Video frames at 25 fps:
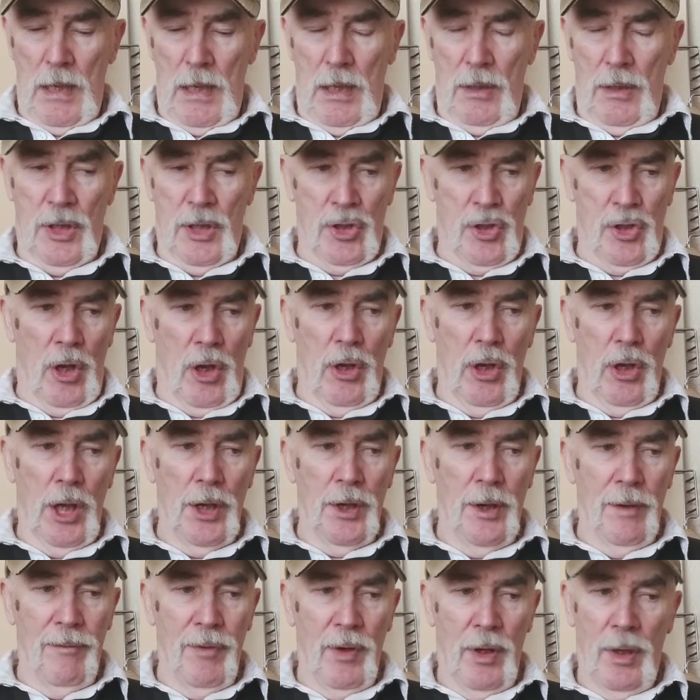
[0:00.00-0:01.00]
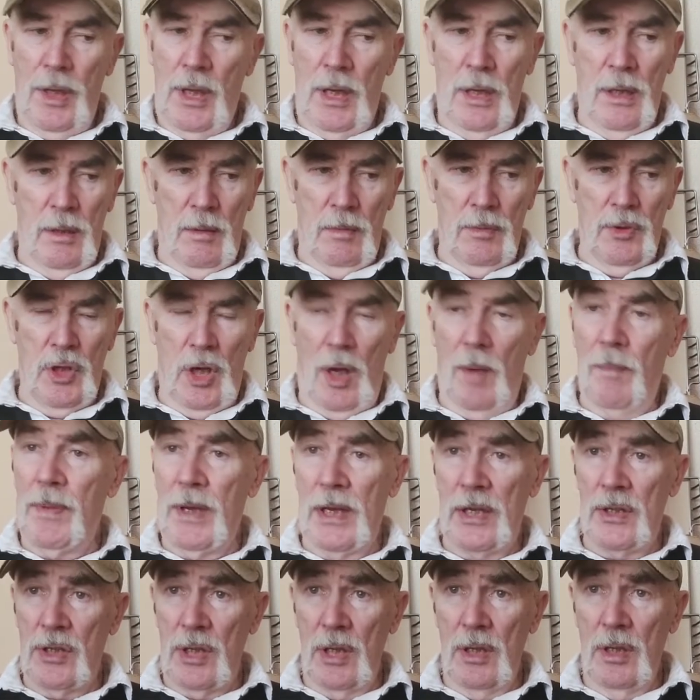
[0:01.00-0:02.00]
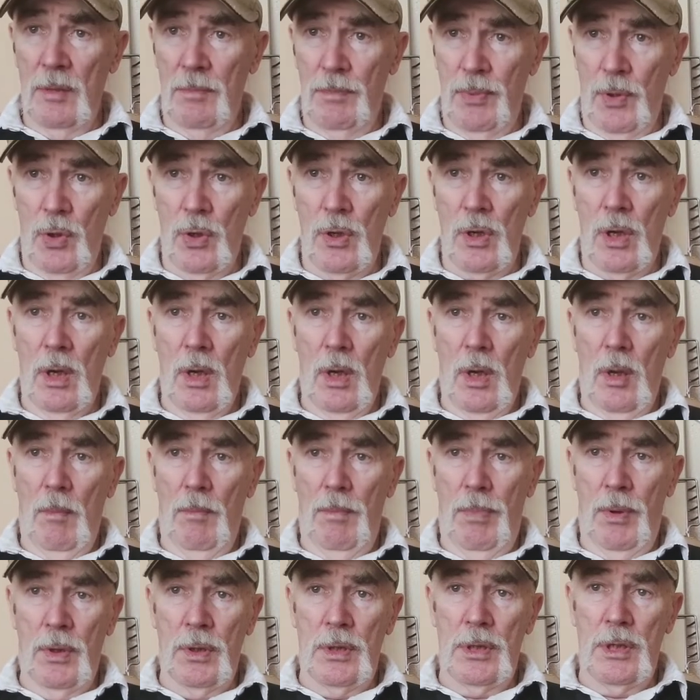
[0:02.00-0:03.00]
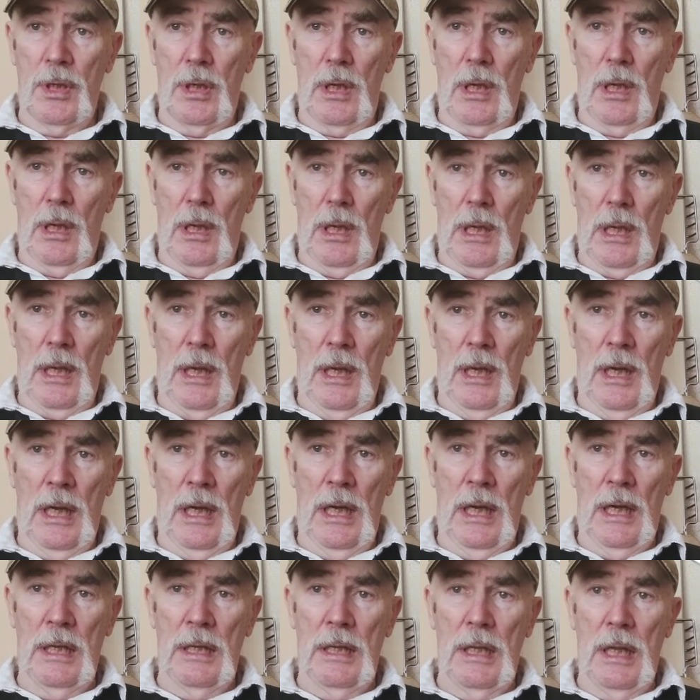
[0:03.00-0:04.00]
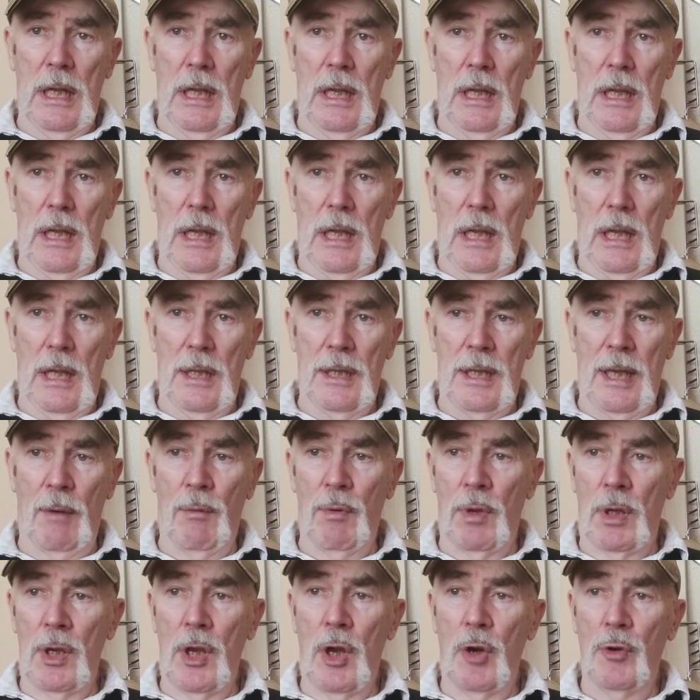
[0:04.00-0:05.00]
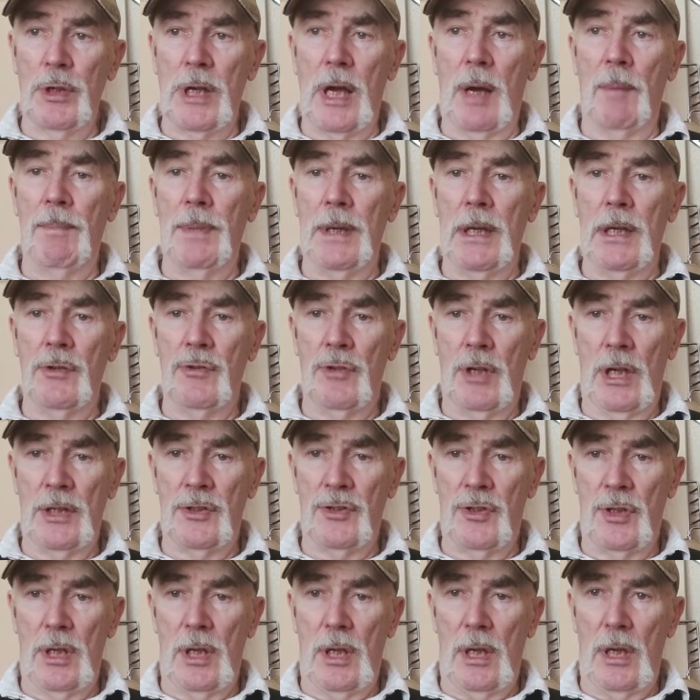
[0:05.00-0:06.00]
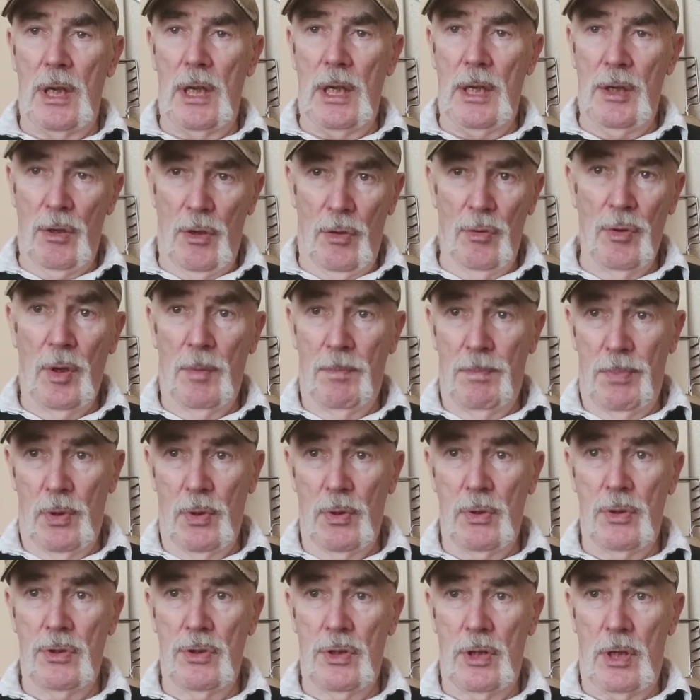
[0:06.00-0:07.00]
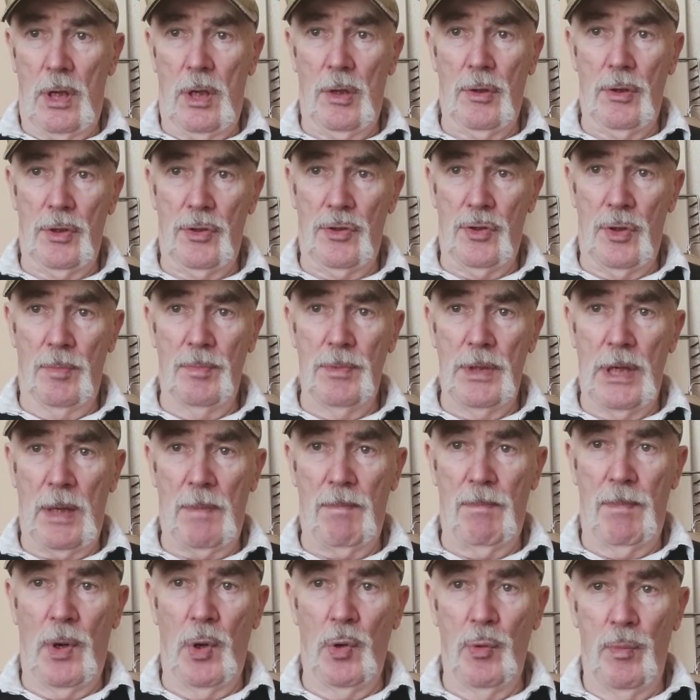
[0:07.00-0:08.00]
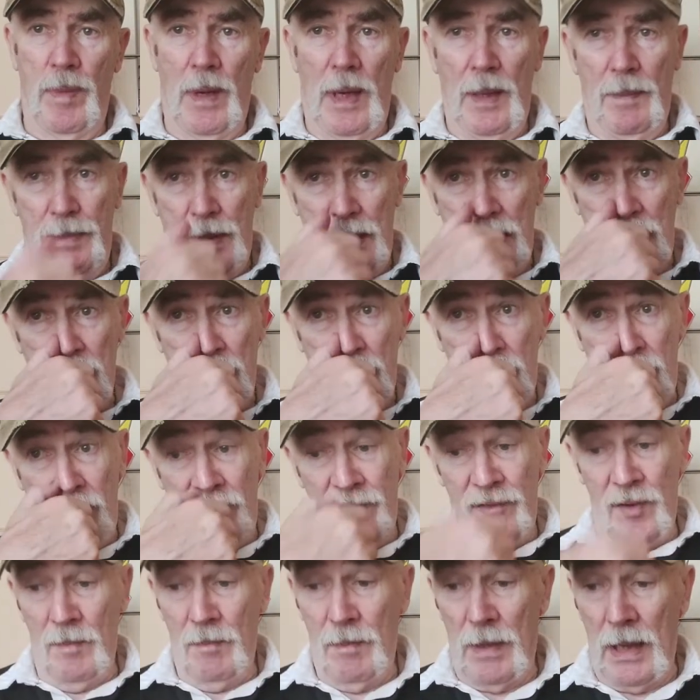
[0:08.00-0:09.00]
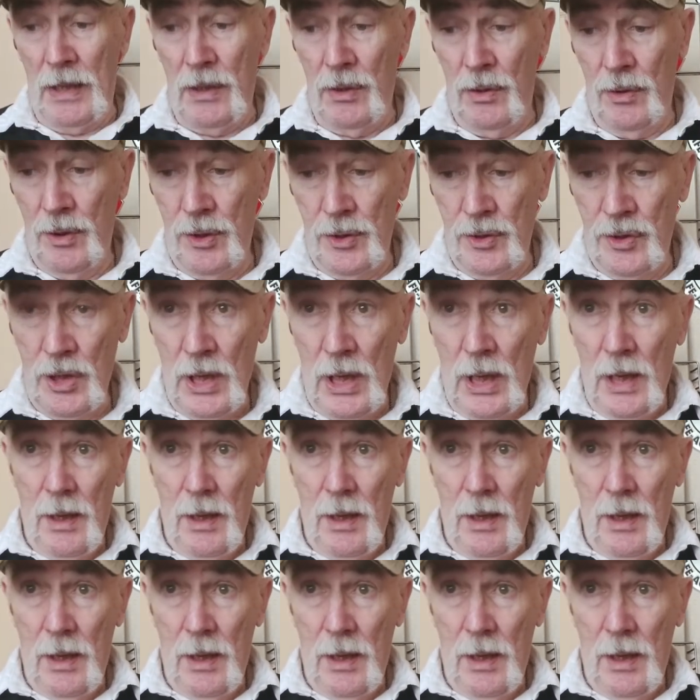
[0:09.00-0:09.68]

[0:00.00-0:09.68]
There's a lot of other topics in the book, but they will no doubt be addressed in other books on the subject, both by Peter Stiff and by others.